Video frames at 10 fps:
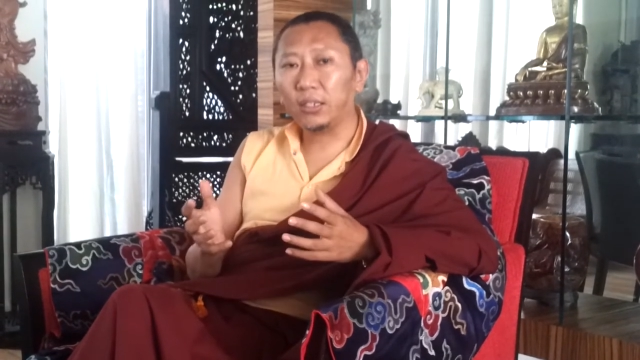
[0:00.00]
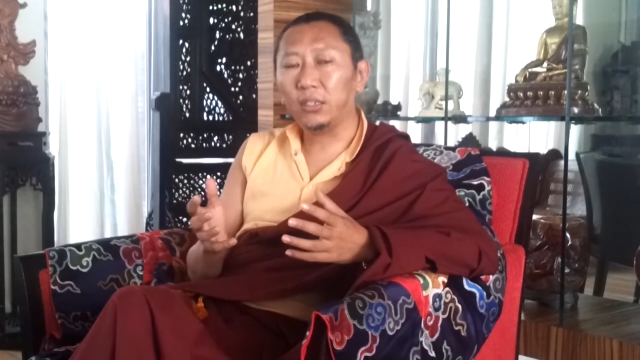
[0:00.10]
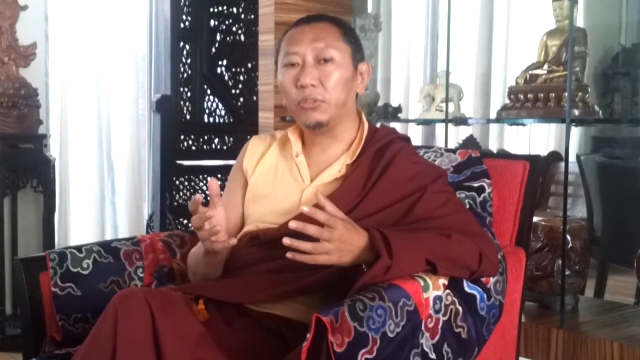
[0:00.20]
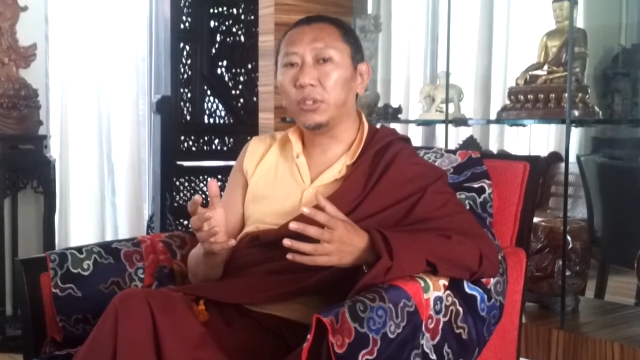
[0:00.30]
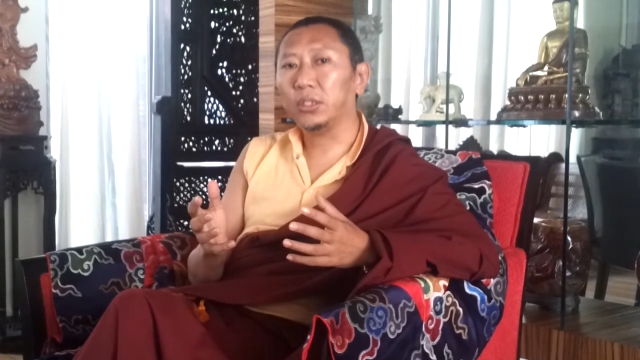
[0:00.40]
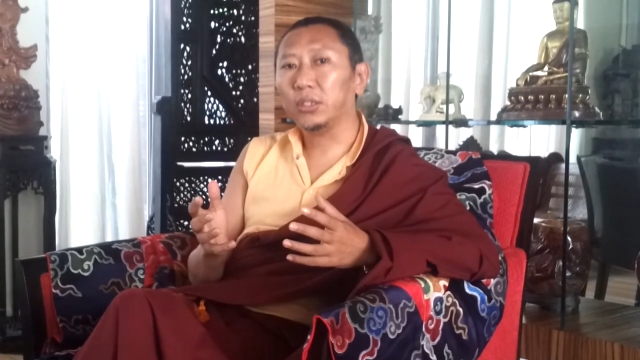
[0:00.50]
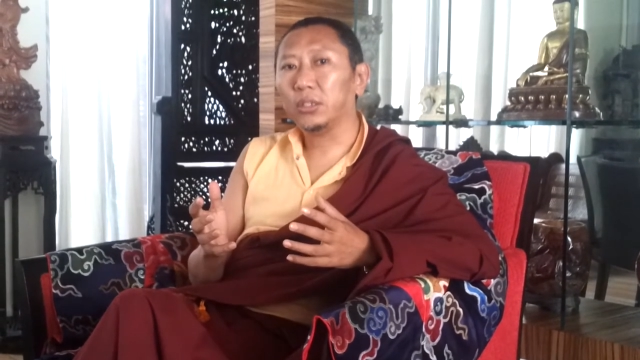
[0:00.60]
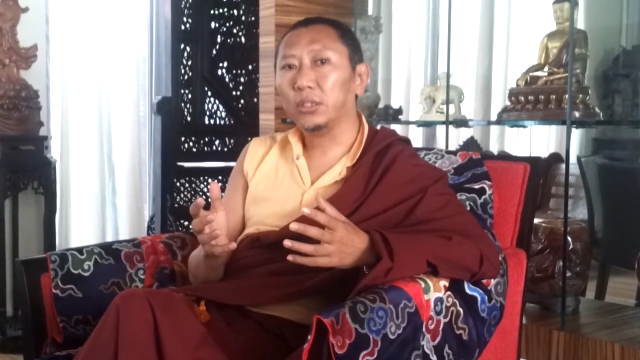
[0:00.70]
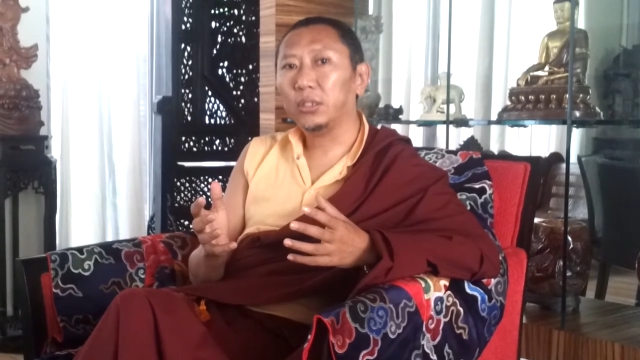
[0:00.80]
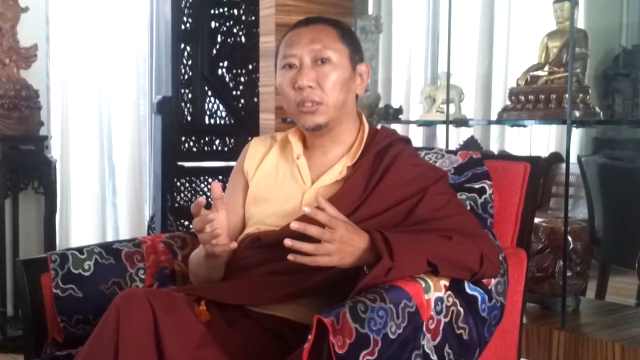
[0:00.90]

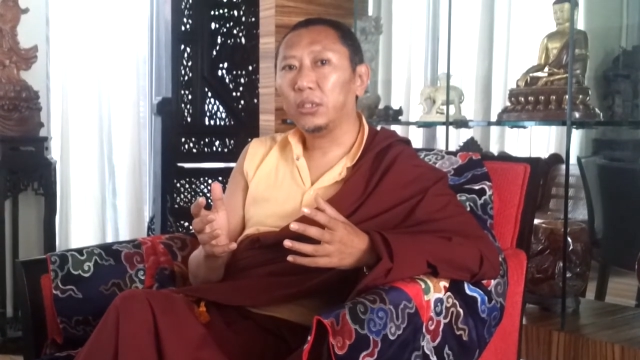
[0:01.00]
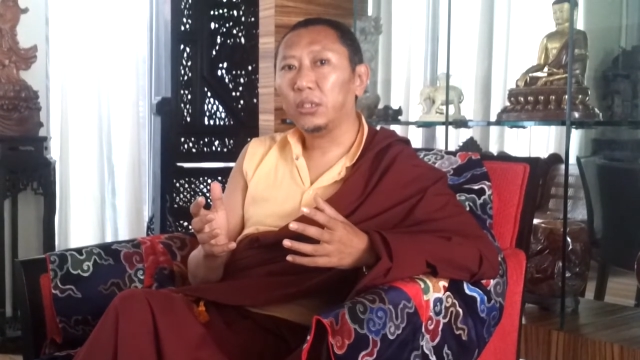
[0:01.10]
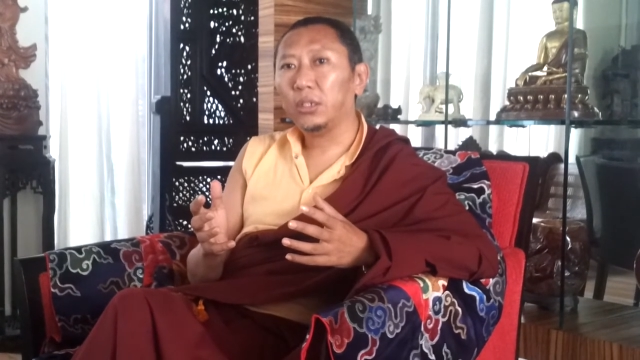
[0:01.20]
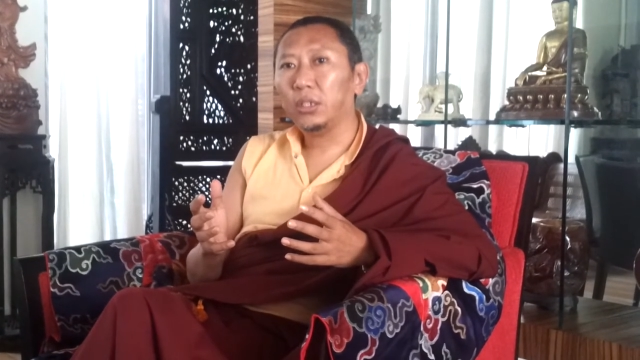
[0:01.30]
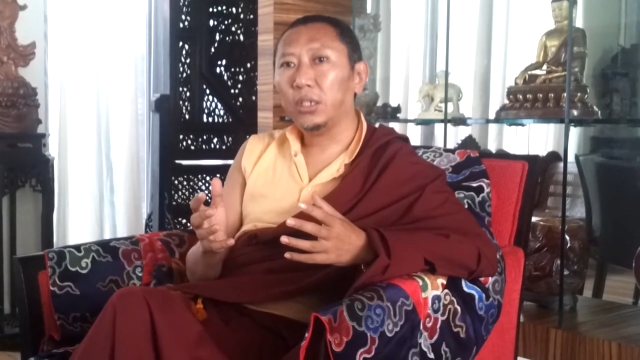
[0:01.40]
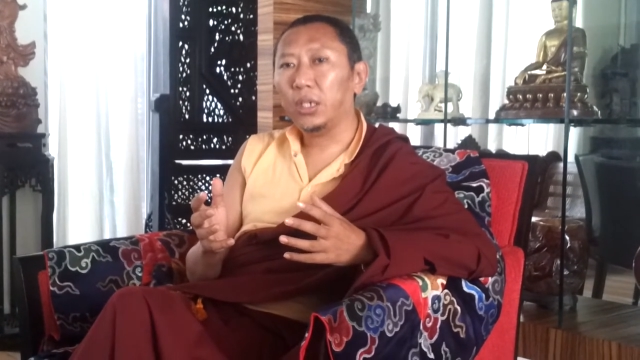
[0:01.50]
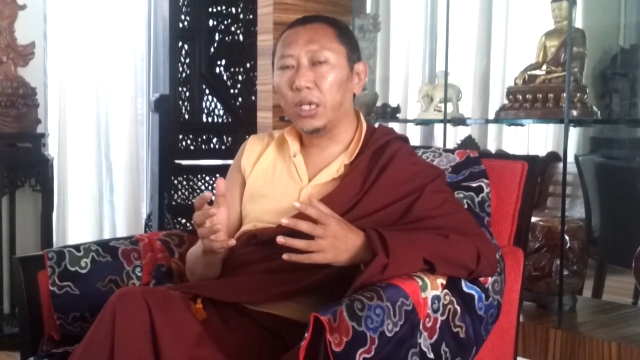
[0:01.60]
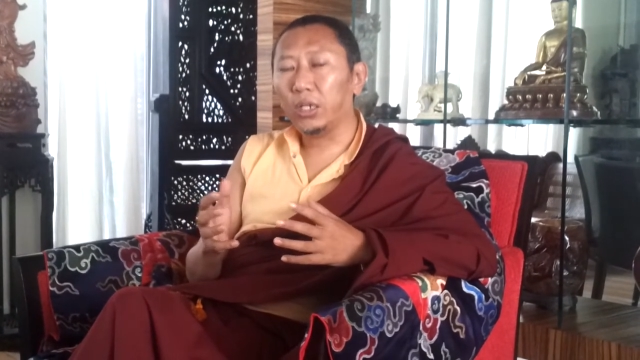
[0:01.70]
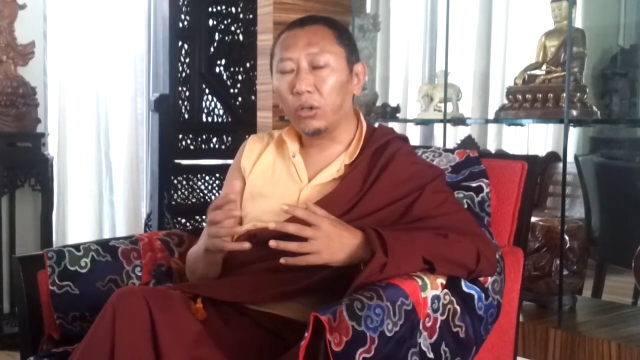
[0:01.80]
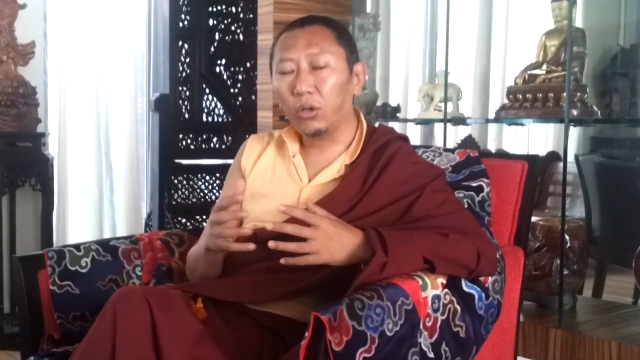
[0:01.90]
activities
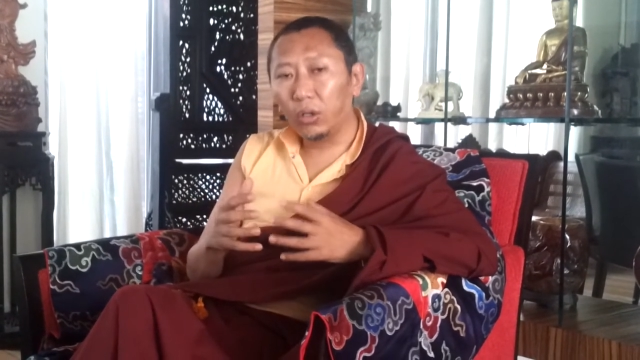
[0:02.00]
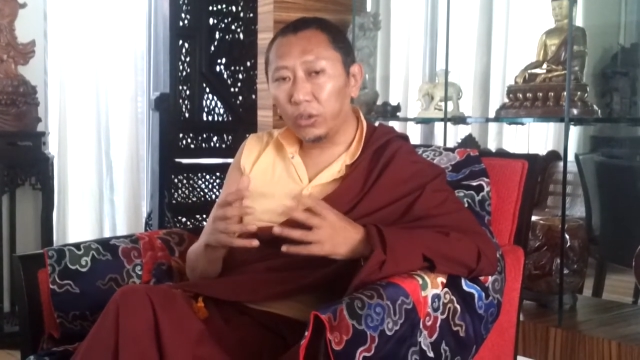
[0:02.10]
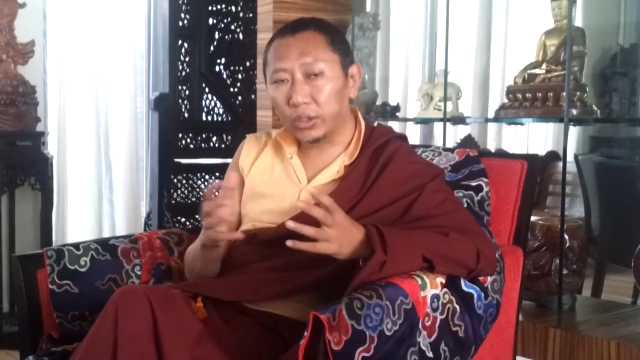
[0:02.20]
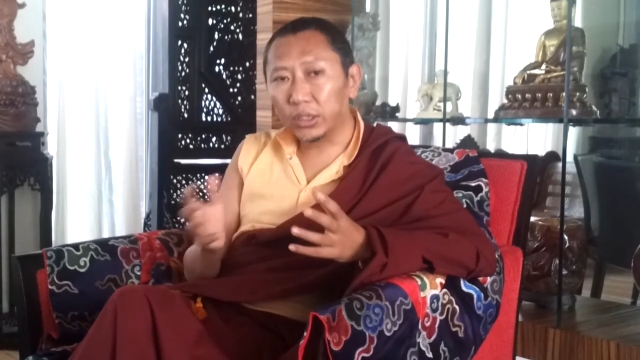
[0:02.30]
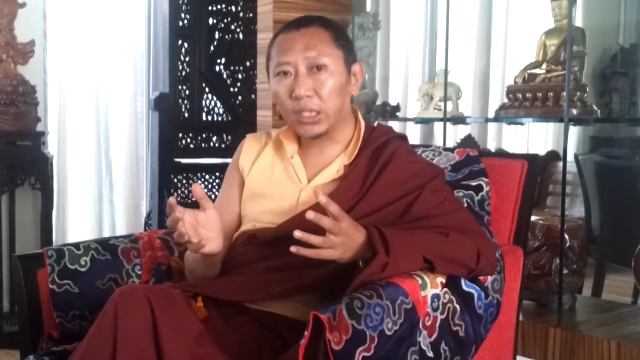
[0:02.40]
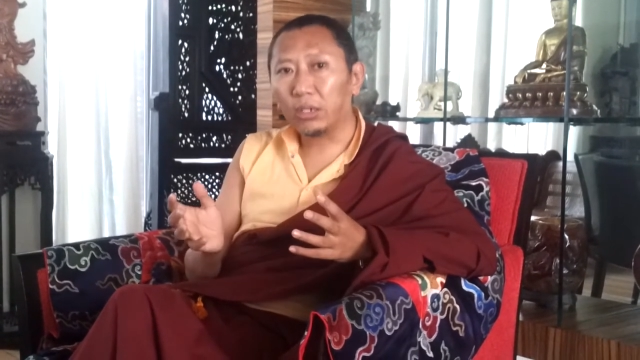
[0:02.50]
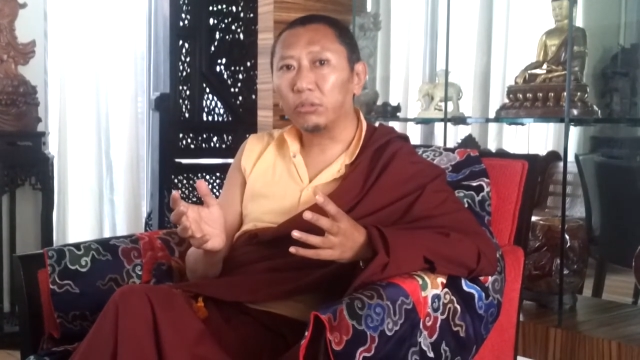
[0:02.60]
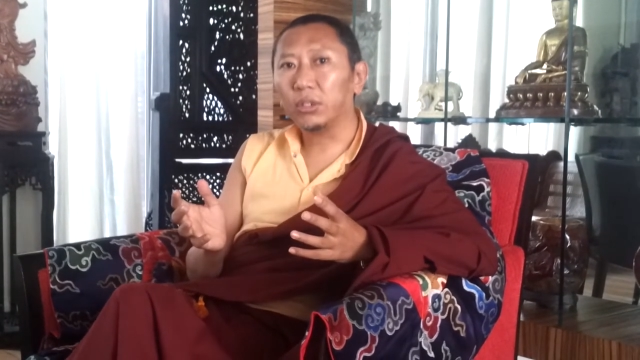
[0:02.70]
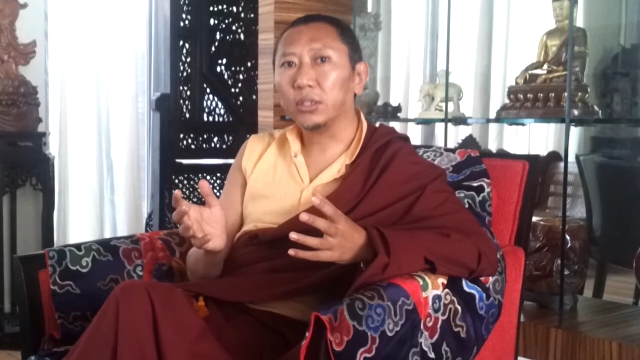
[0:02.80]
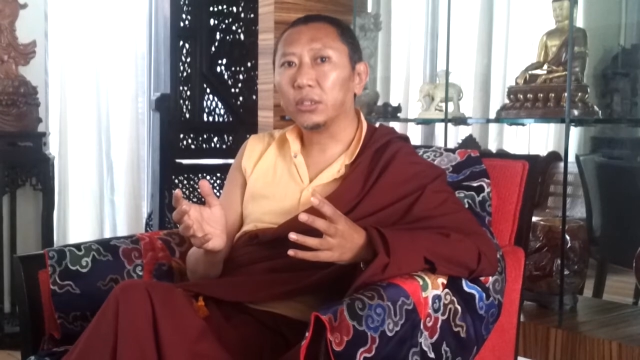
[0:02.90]
and all your
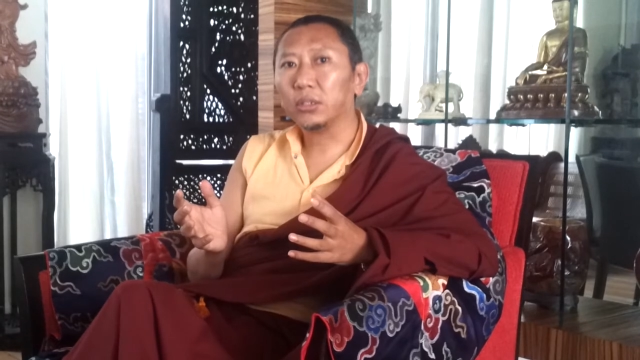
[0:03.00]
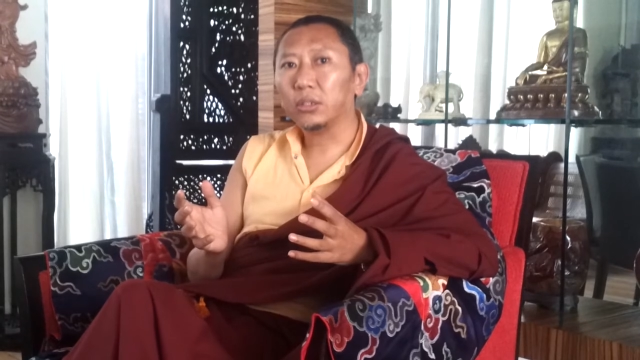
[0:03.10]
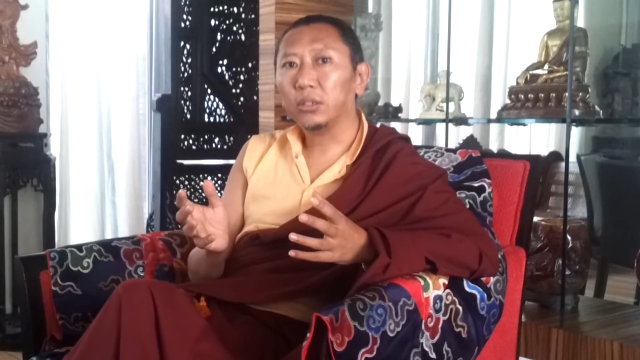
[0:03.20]
surroundings